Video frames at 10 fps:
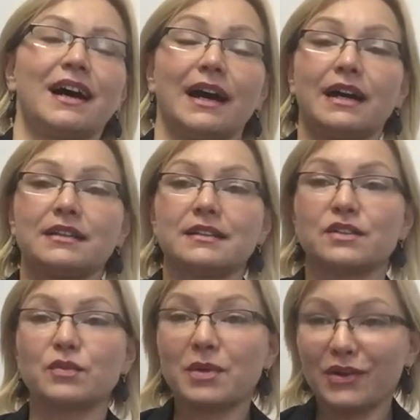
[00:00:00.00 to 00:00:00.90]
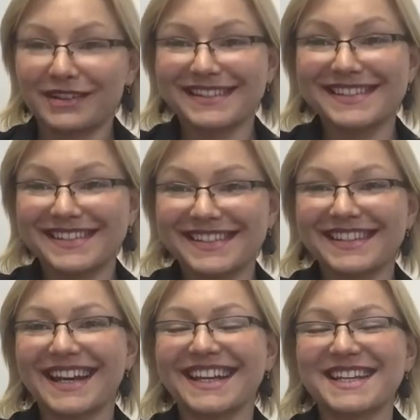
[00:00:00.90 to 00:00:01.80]
And to be honest,
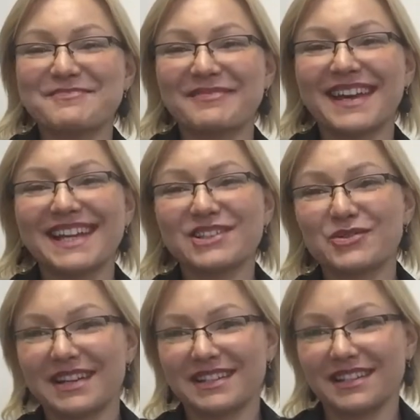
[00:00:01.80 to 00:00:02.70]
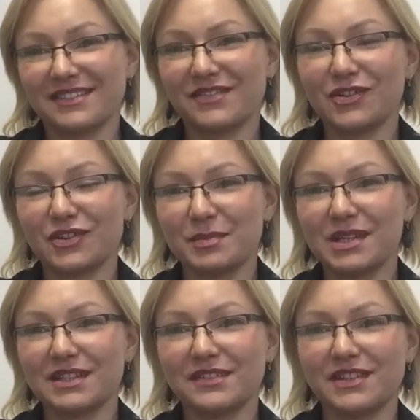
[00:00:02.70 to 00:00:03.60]
I made already a
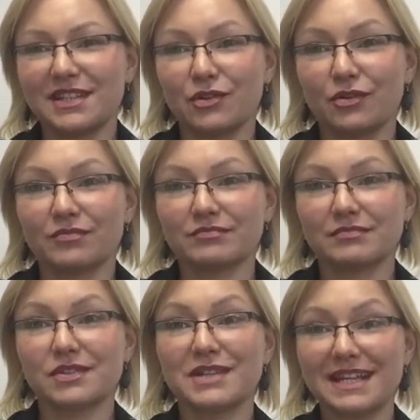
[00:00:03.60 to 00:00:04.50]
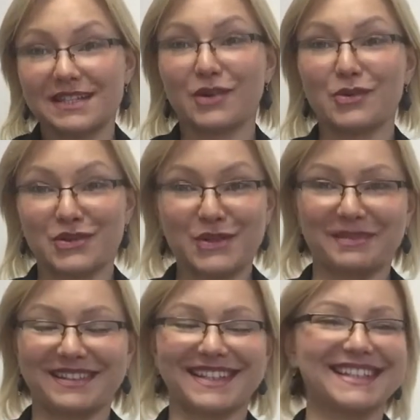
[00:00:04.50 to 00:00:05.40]
vulnerability video 2 days ago or
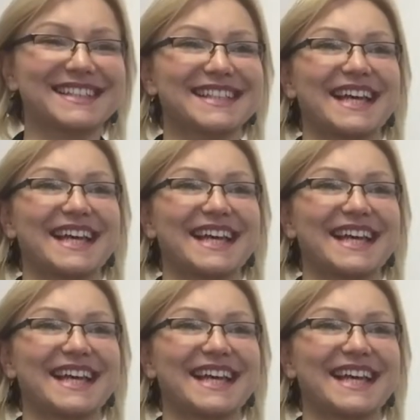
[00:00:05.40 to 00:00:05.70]
something,